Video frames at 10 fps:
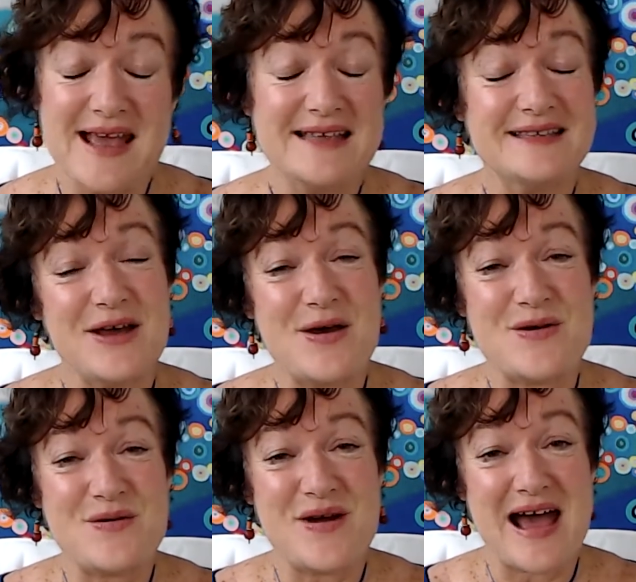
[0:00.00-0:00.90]

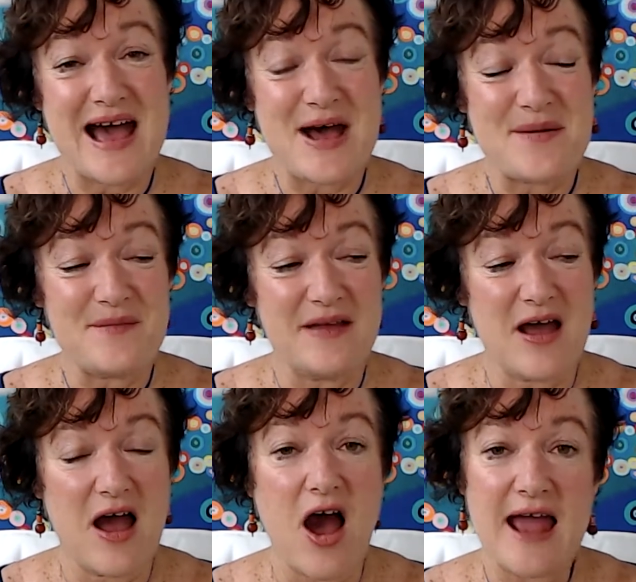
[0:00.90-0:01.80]
So
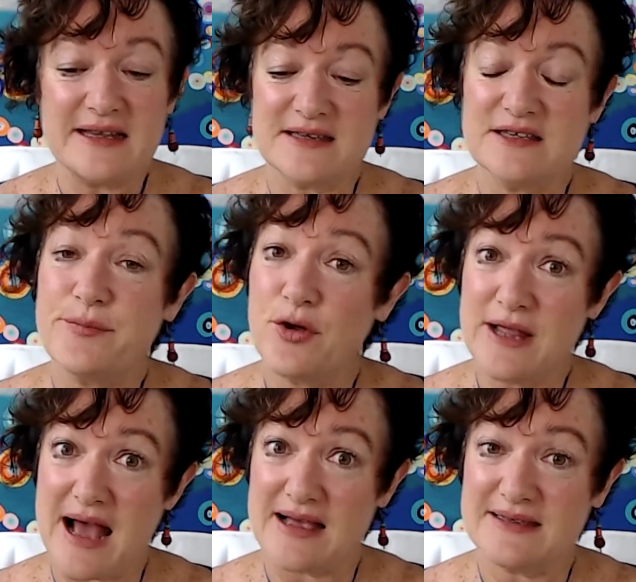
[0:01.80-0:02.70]
I listen to
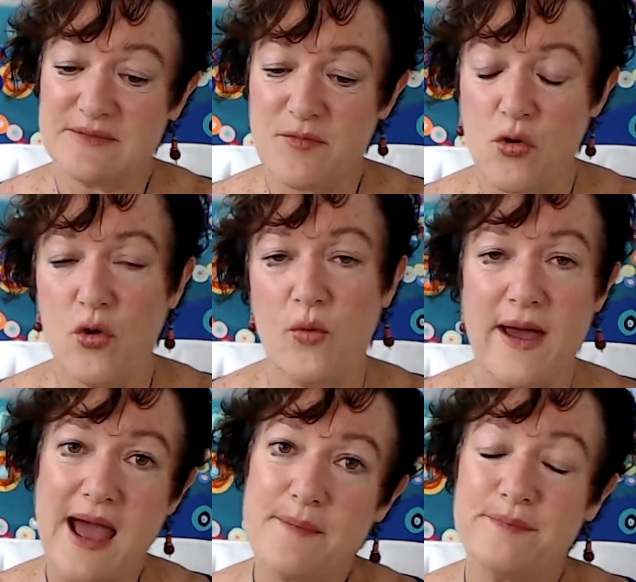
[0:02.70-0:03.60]
podcasts all the
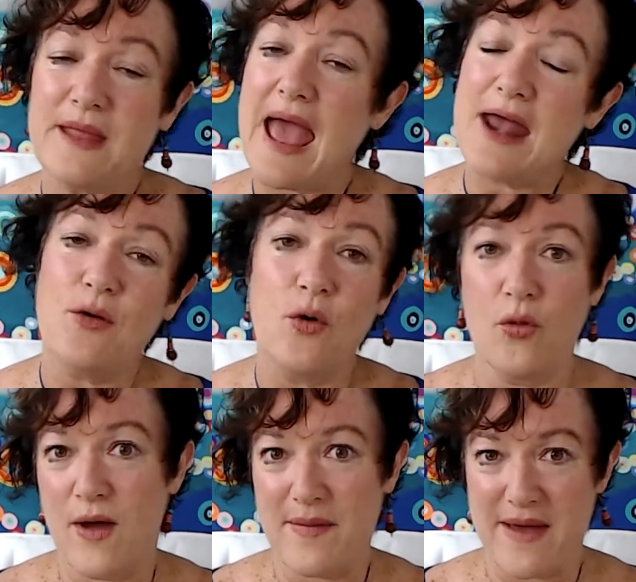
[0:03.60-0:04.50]
way up and all the
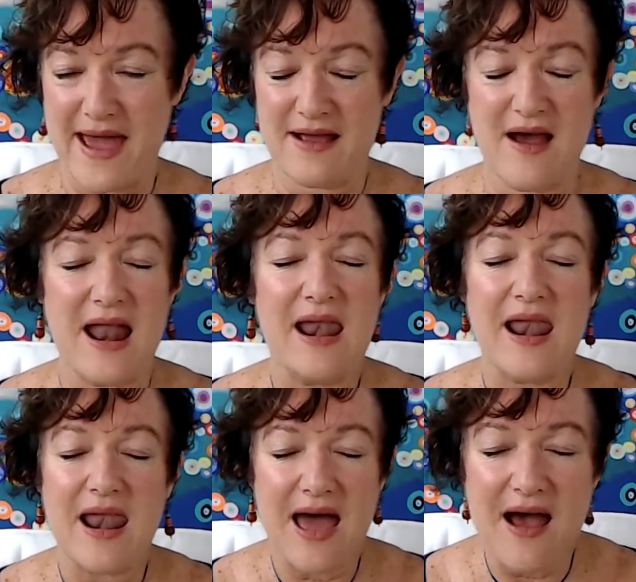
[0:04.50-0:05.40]
way back. I
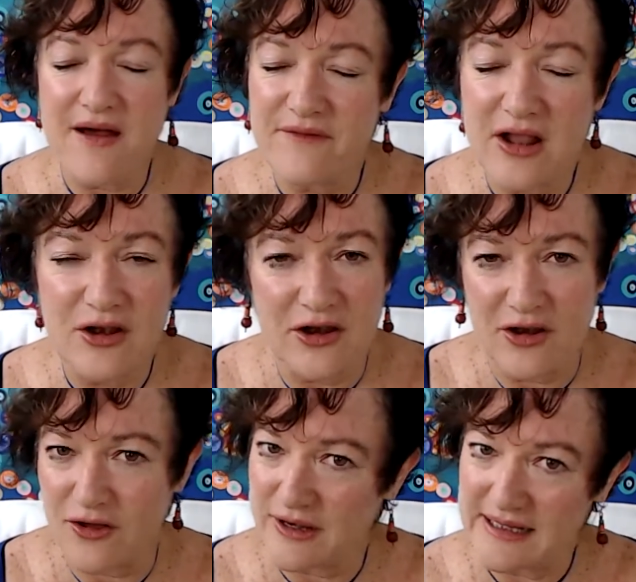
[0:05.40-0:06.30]
love
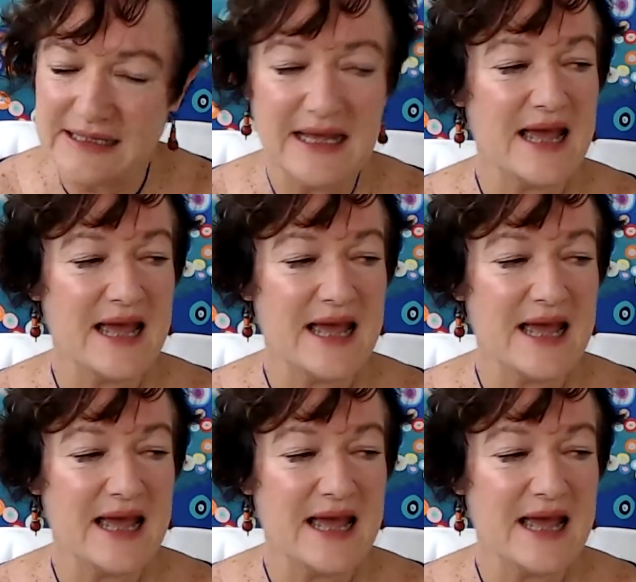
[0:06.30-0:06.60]
learning